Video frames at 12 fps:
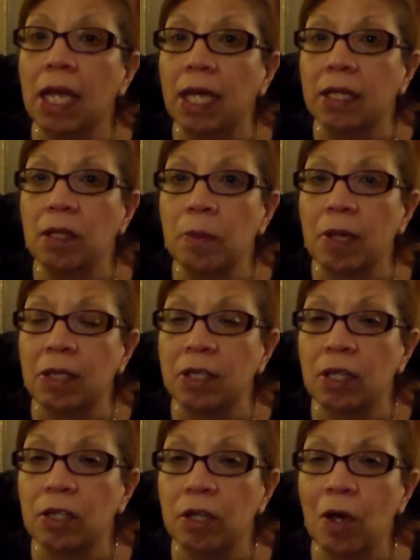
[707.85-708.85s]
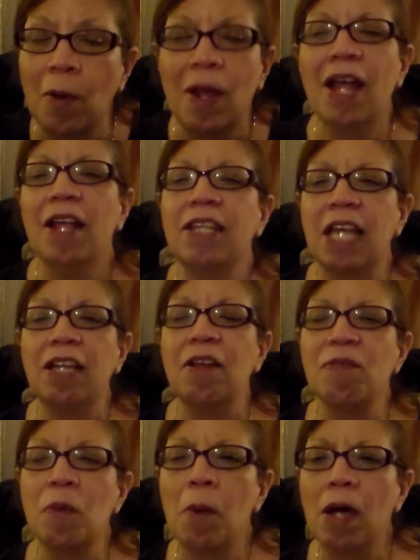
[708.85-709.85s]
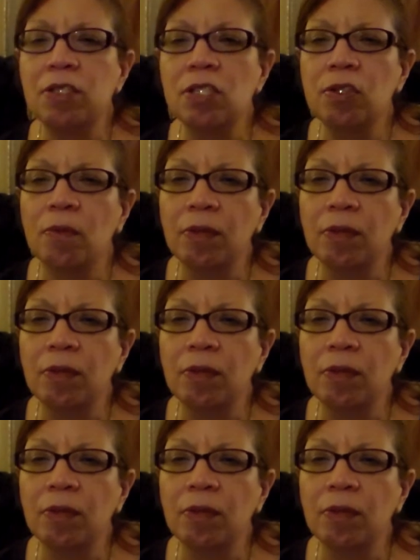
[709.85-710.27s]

Anyway, there you go. Thank you for watching.